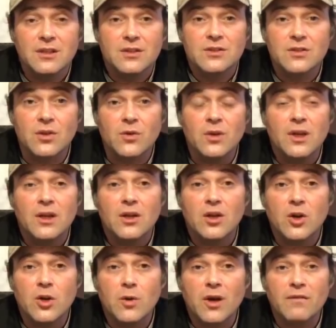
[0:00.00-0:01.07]
So
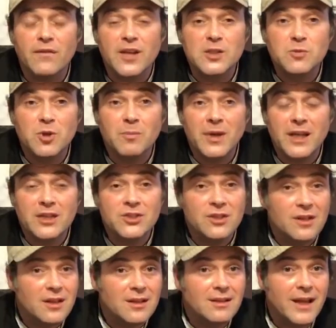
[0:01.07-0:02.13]
go to our Facebook
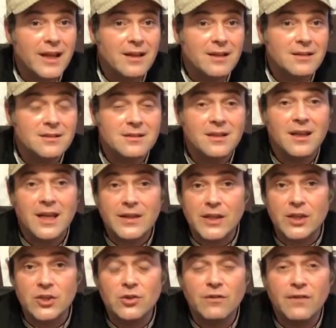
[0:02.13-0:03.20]
page, like us, and
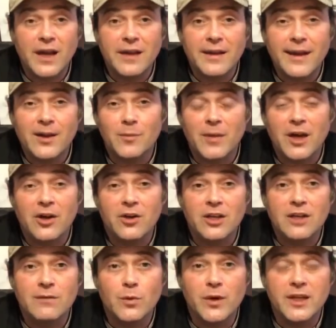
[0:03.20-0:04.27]
then you'll find out about our
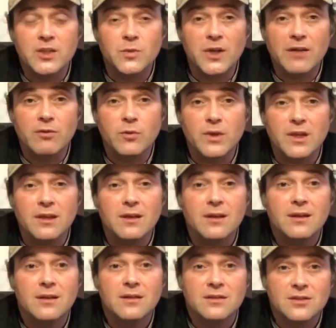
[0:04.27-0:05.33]
giveaways whenever we
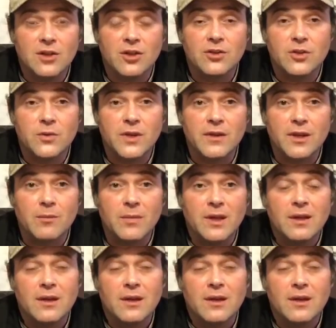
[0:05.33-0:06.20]
start doing them.